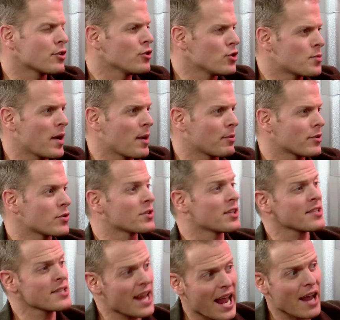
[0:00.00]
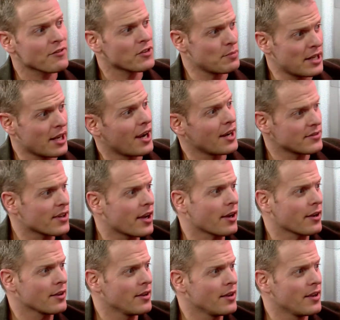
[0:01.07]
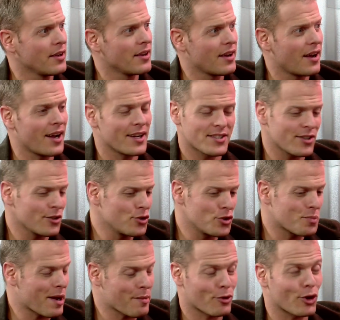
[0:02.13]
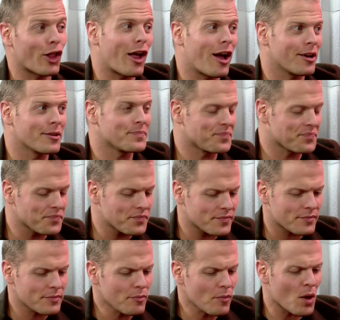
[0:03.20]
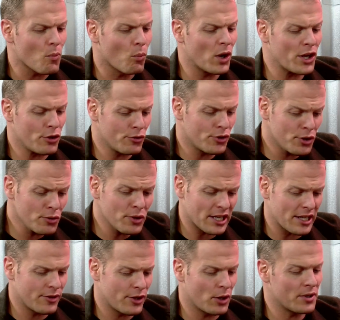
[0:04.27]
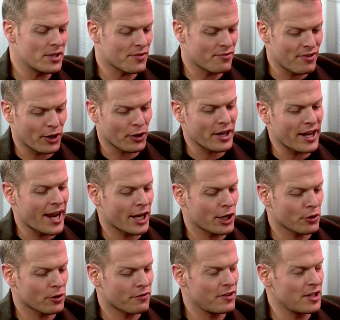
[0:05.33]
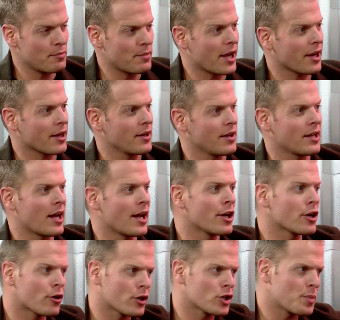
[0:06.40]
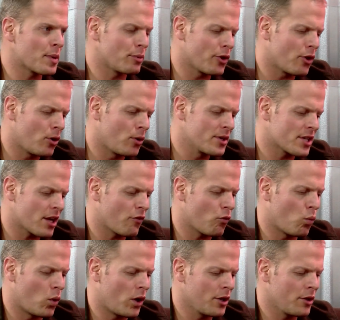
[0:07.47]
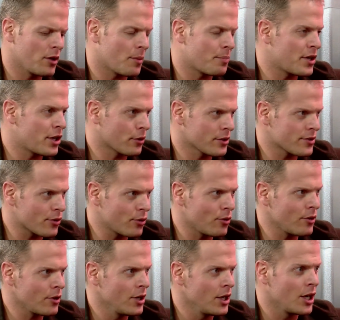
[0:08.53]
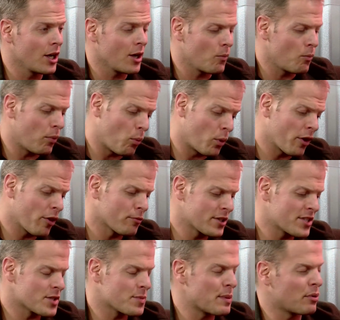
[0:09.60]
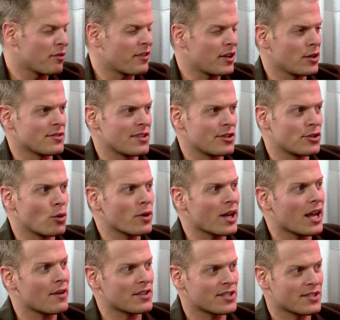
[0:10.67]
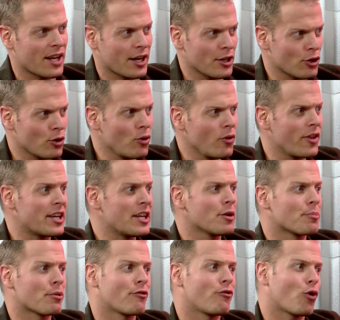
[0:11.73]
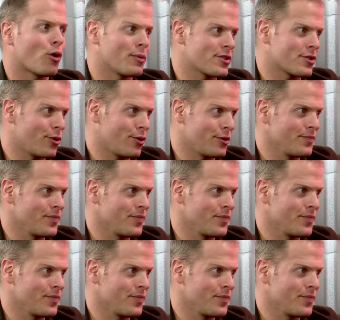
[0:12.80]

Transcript: use paper, so it doesn't have to be high tech. Mm-hmm. I still use paper a lot. What you do need, though, is very accurate feedback, and I encourage people to always have one appearance goal, but one of the reasons people fail is they don't have a second goal. They need a performance goal.